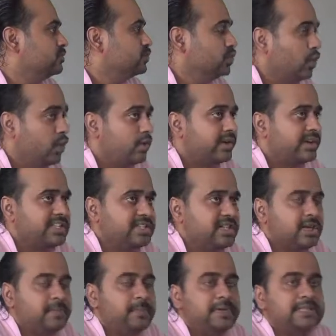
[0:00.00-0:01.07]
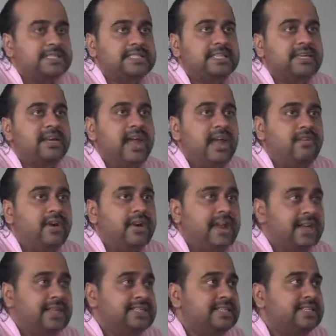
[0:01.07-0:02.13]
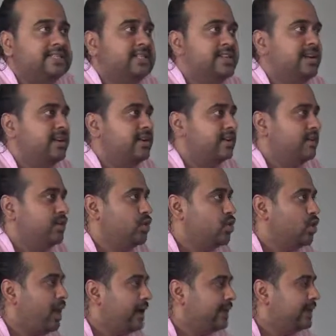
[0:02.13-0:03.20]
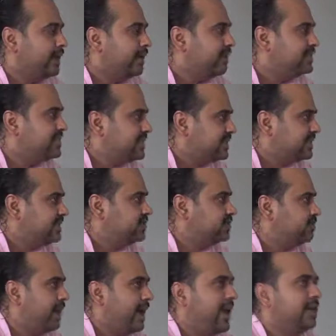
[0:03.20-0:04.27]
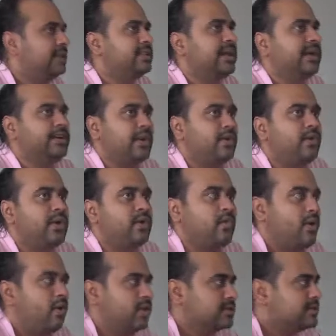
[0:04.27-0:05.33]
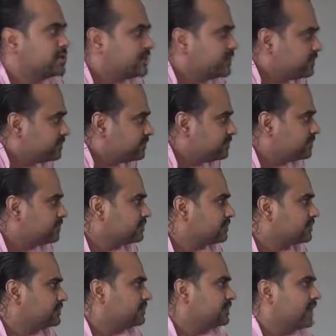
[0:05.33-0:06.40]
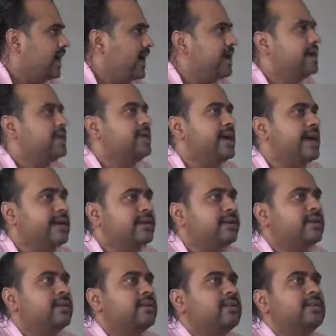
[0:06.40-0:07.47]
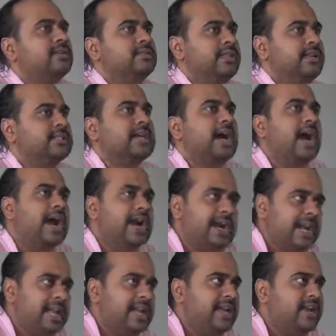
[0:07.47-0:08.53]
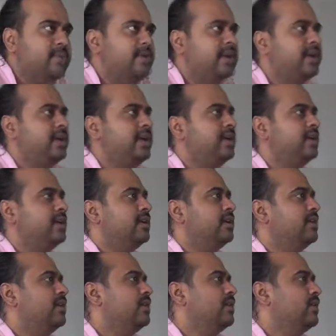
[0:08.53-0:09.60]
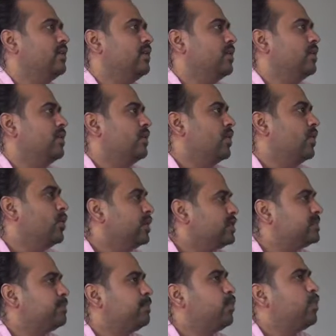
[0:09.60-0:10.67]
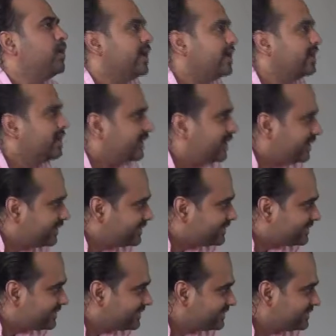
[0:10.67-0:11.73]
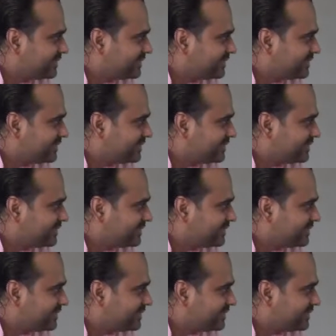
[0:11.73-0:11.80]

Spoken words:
No richer person ever existed. You are the richest man that ever was. And yet there is hardly anybody who is poorer than us.